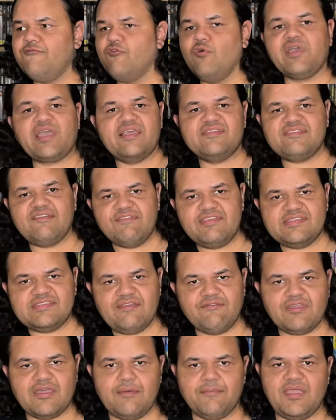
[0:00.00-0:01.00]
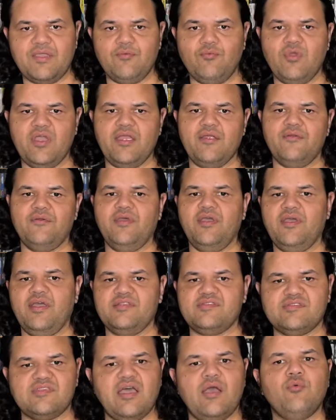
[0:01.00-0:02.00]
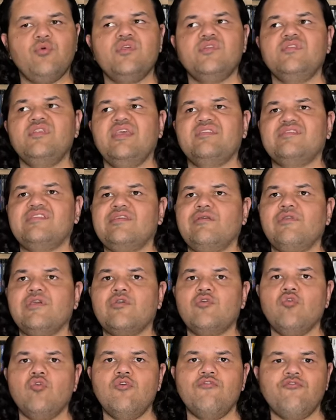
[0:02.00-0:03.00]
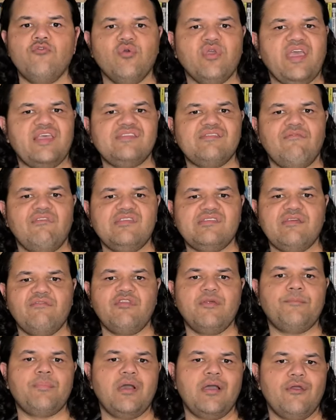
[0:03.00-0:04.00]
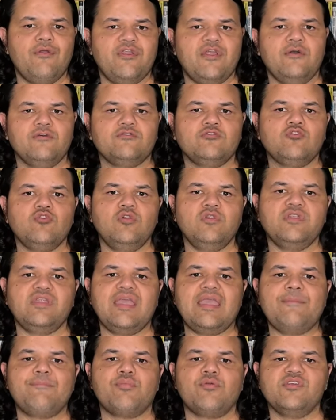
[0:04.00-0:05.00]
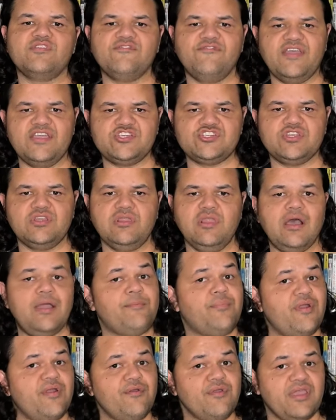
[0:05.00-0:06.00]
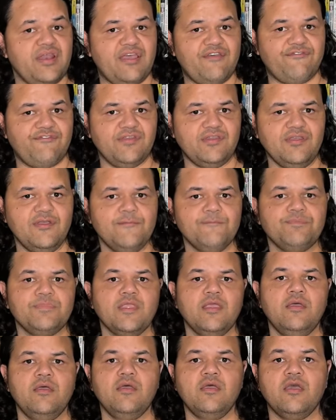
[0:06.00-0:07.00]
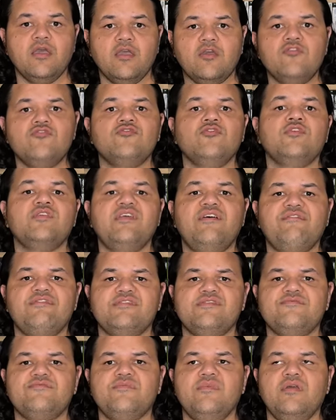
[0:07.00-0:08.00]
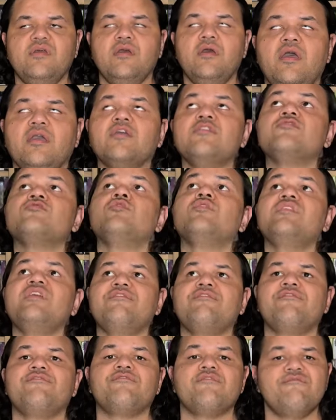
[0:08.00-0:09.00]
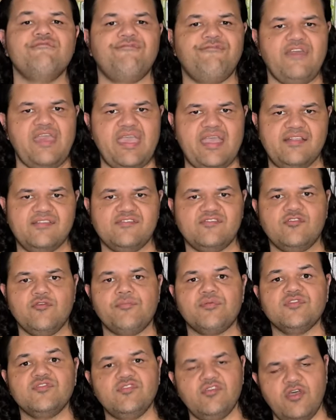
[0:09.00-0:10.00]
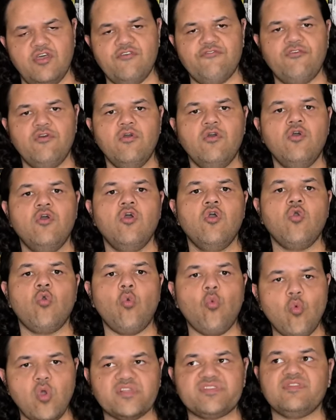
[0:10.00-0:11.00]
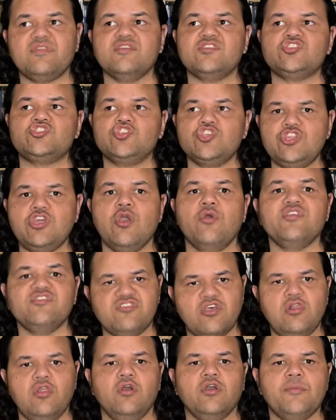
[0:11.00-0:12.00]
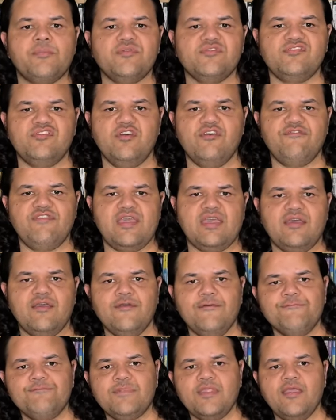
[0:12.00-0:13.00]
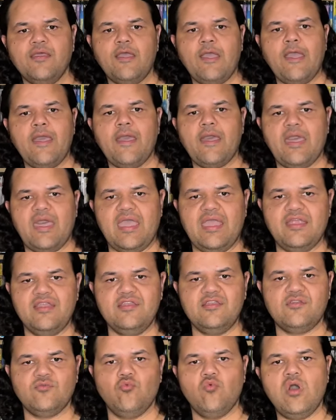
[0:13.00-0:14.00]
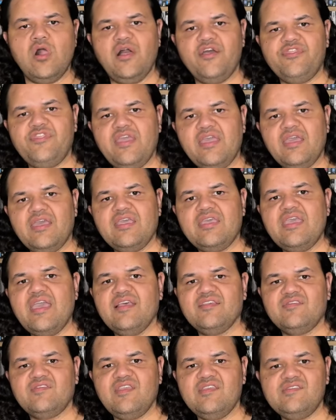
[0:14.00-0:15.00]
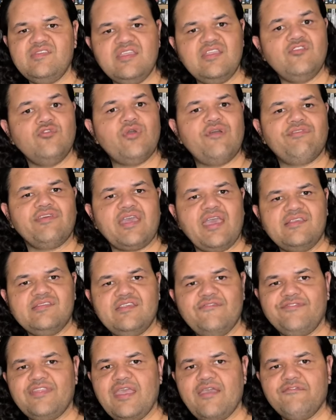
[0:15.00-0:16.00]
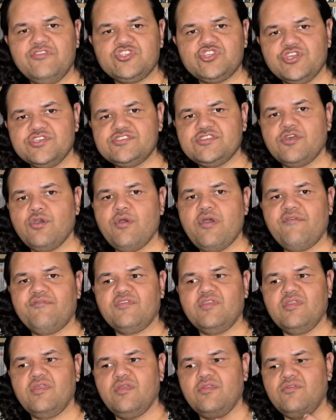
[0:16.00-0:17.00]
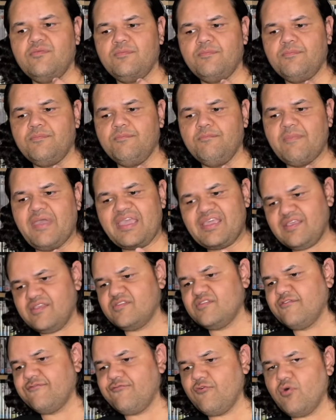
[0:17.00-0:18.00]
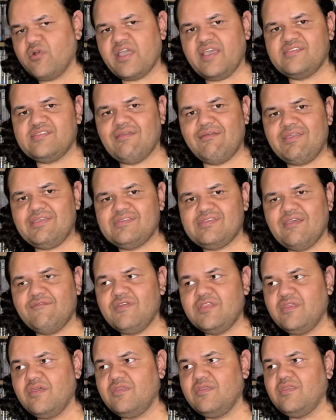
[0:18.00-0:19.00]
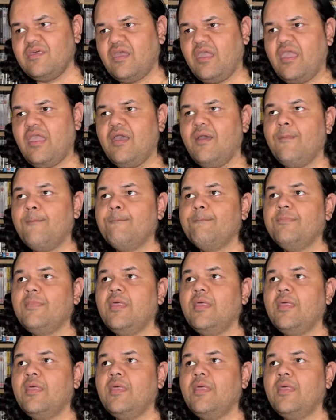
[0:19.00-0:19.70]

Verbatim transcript: four K seventy-seven come in, where it's, I wouldn't necessarily call four K seventy-seven a pirate. I would call it a preservation librarian effort, a consorted effort, a concerted effort from fans to preserve what the studio is no longer preserving. And while I think, yes, Disney do have a case if they ever chose to go after the makers of four K seventy-seven and the